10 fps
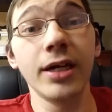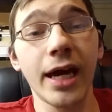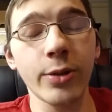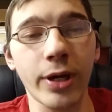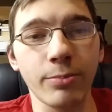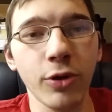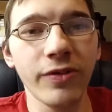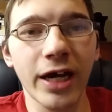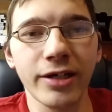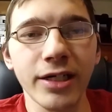Anyway,
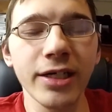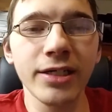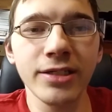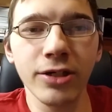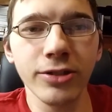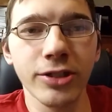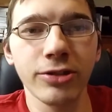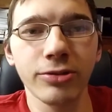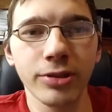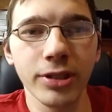moving on. It is
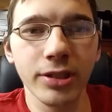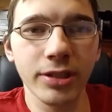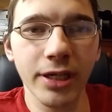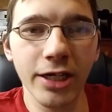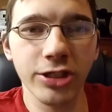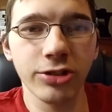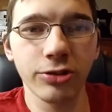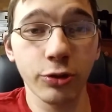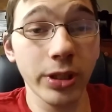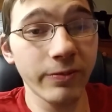also
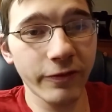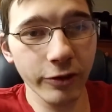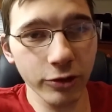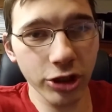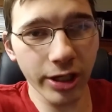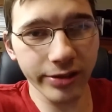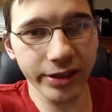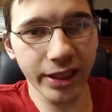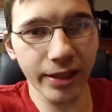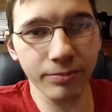National Cream-Filled Chocolate
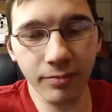Day.